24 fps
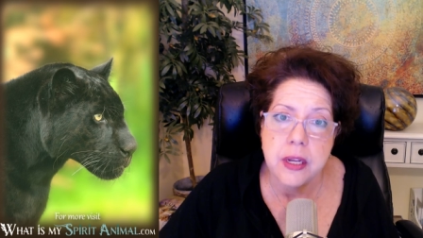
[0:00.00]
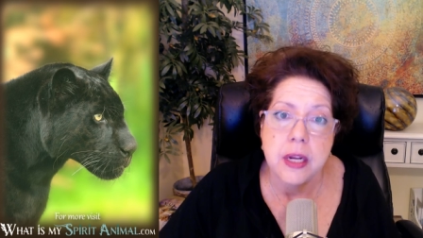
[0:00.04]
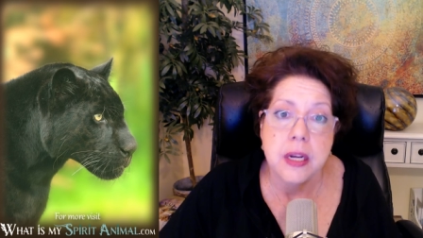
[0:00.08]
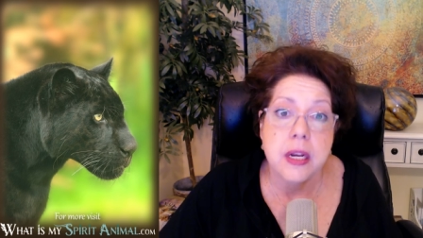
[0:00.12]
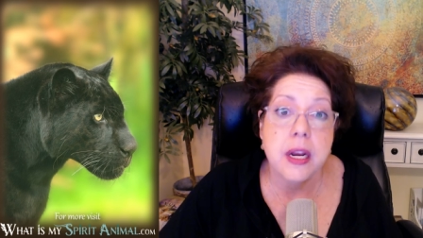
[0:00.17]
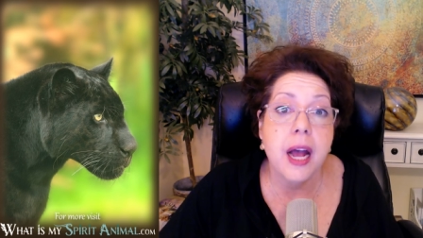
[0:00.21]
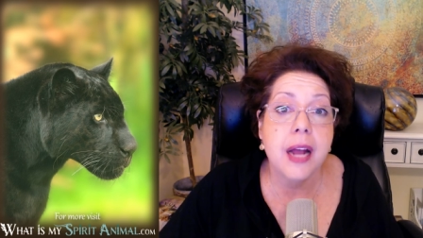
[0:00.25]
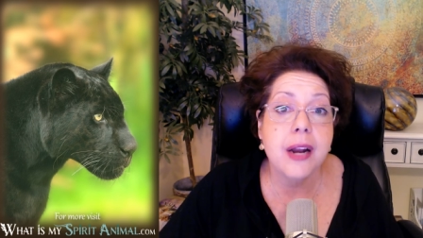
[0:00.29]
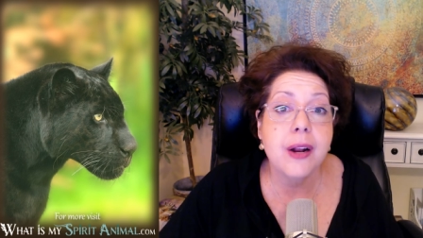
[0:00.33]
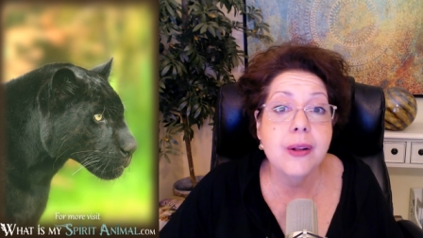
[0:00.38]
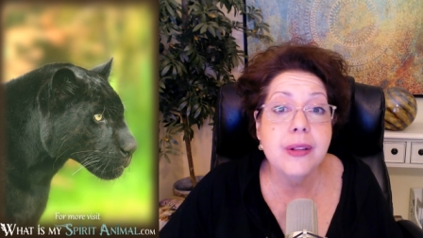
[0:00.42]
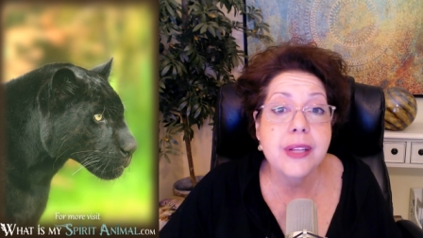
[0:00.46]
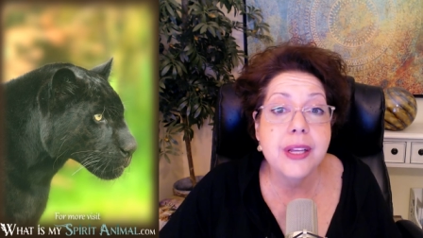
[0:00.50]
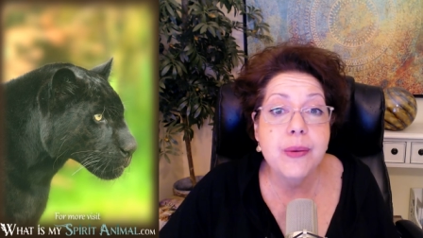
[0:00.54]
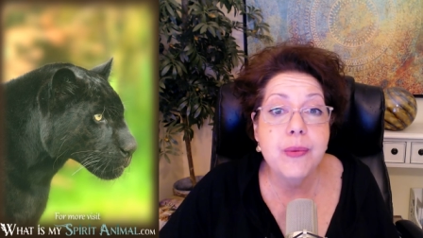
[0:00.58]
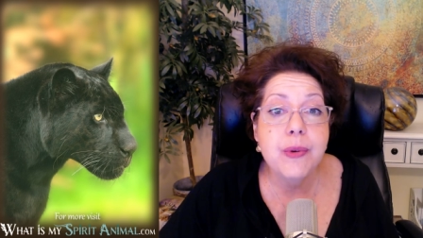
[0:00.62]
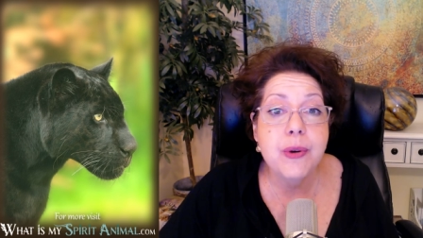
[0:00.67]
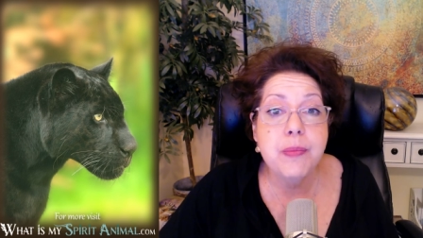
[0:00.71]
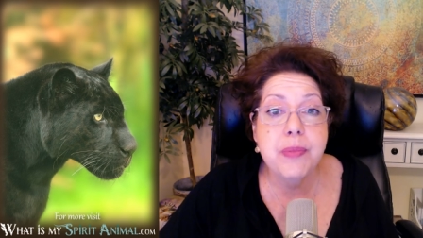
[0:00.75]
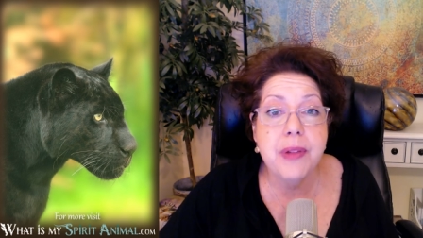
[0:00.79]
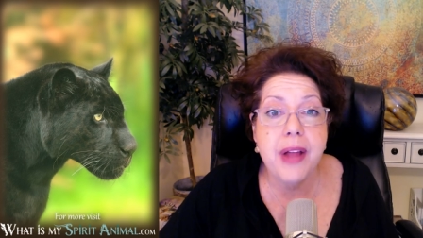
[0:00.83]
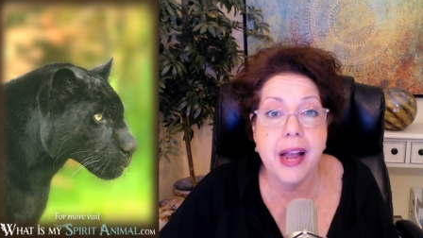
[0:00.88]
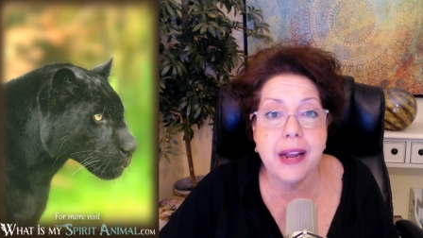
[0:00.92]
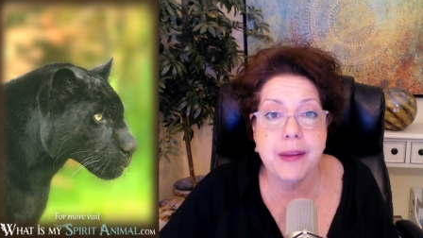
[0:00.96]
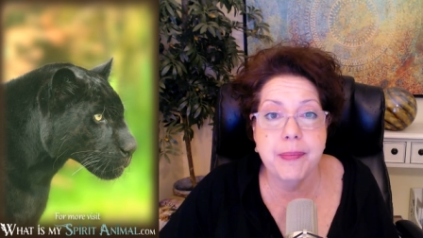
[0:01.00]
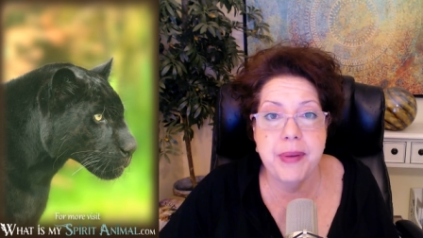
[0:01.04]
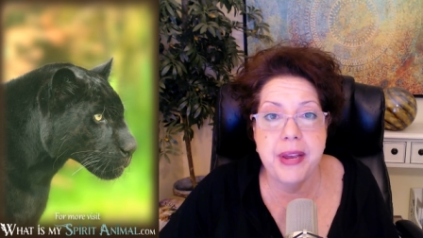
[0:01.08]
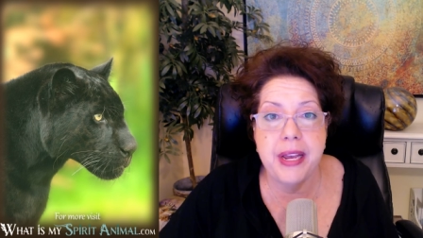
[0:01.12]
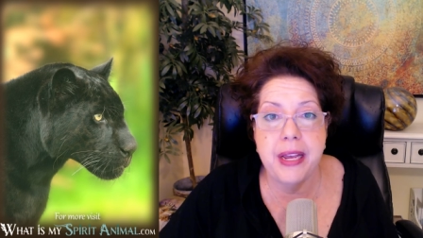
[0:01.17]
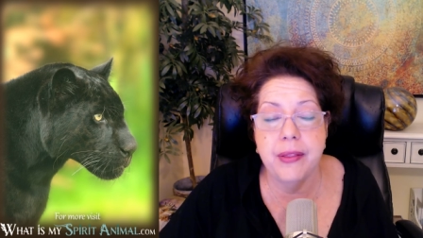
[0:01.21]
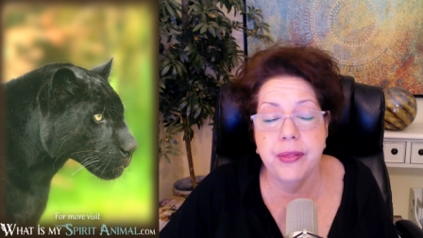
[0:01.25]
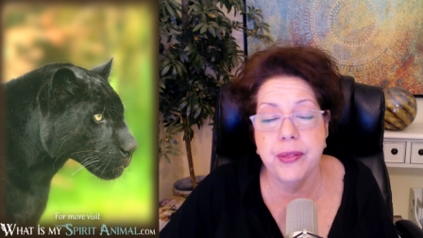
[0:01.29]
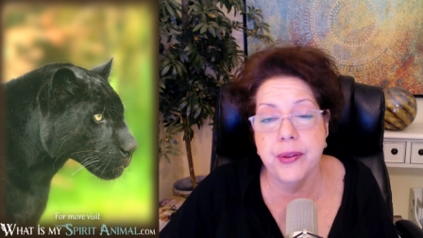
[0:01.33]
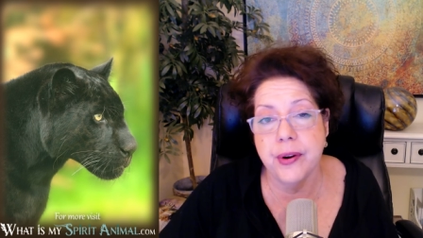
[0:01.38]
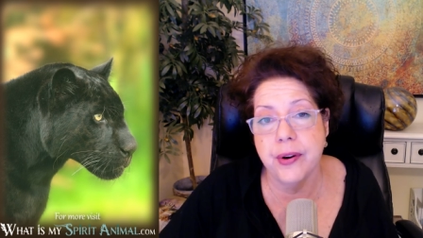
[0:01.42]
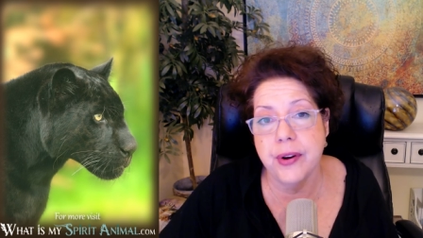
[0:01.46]
not only will Black
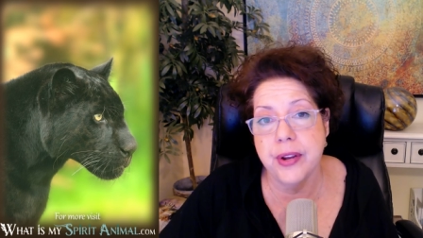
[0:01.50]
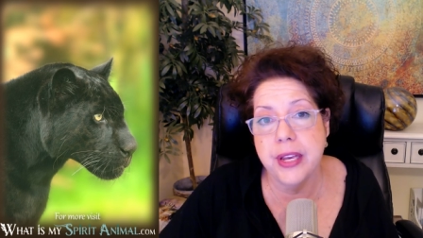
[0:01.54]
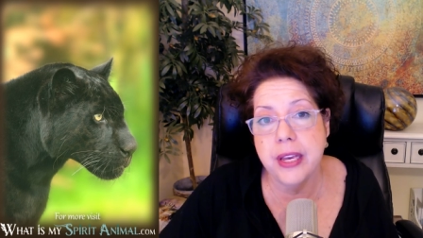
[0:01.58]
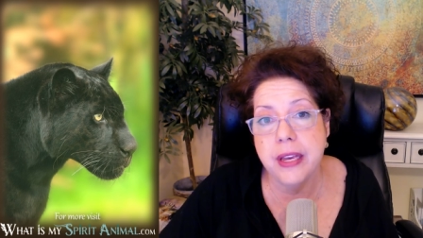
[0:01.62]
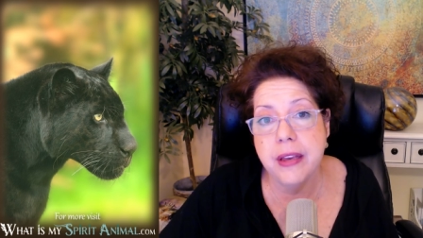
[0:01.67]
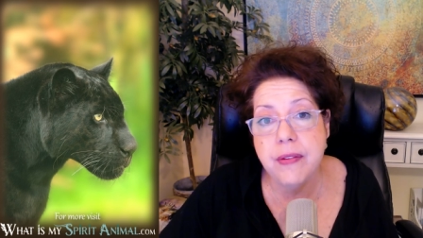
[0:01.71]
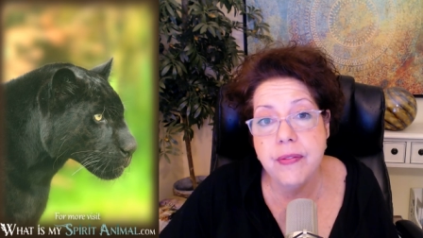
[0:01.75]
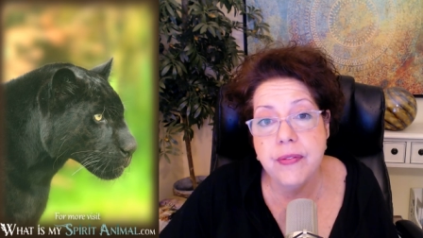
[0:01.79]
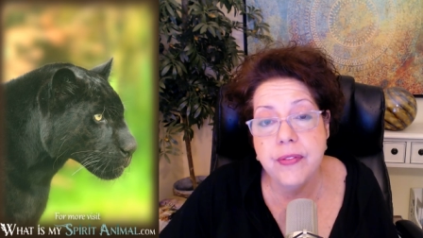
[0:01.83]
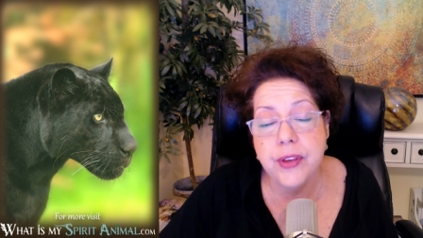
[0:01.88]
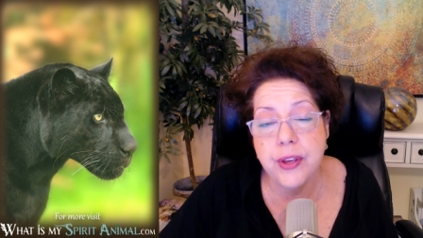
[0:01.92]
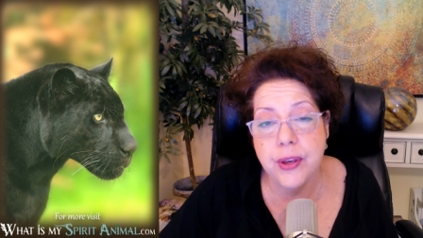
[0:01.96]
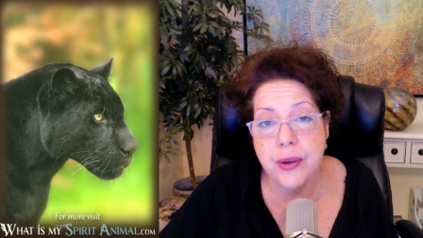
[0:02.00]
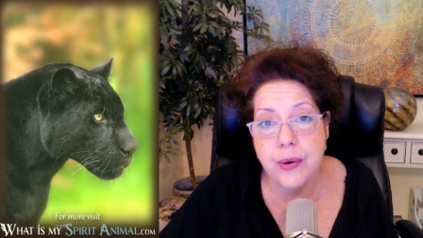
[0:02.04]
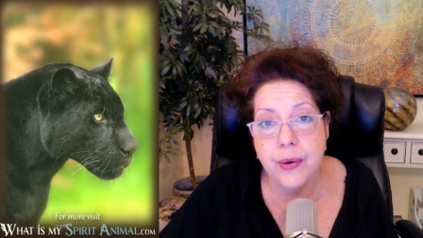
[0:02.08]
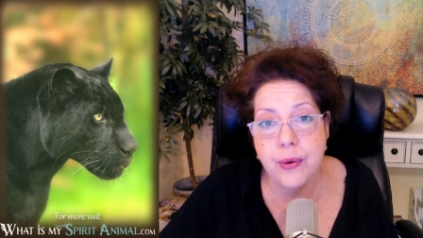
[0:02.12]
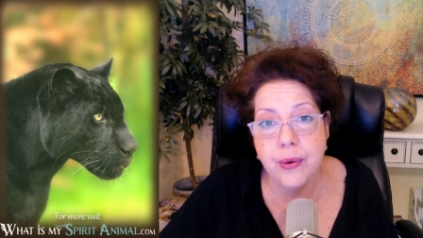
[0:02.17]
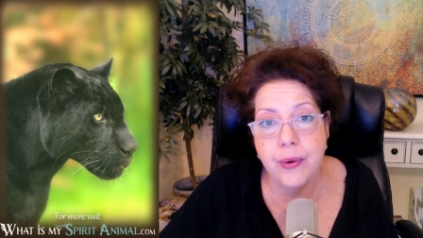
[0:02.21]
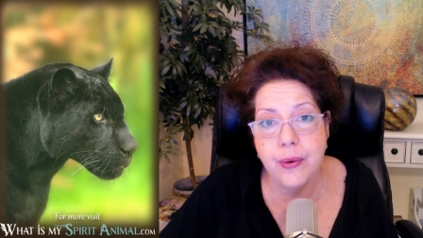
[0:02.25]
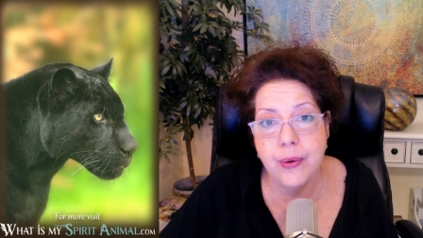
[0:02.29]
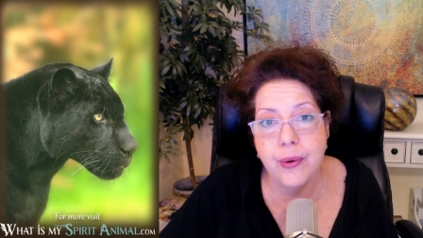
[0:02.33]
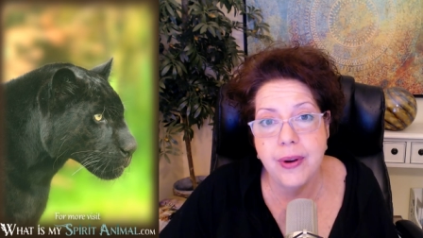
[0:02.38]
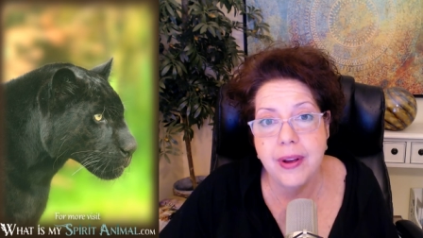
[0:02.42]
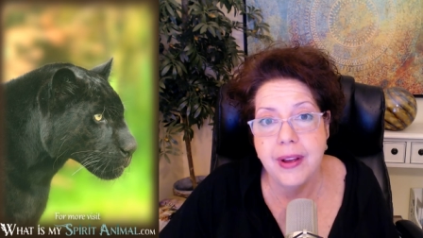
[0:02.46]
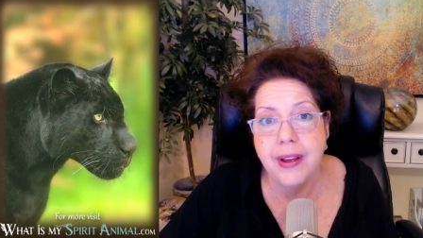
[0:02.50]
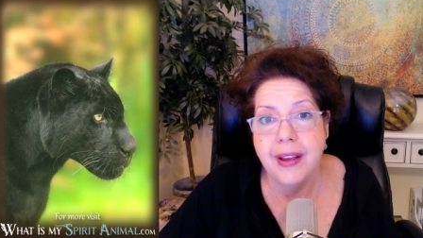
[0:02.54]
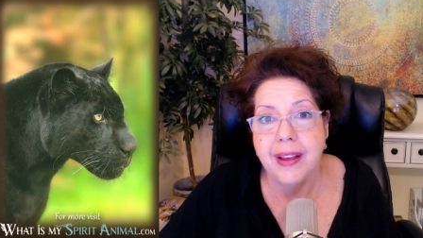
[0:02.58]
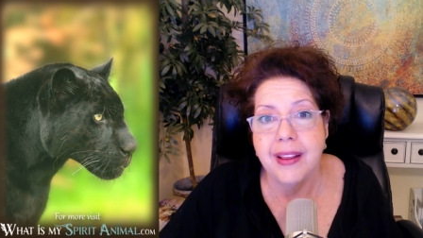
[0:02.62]
Panther give you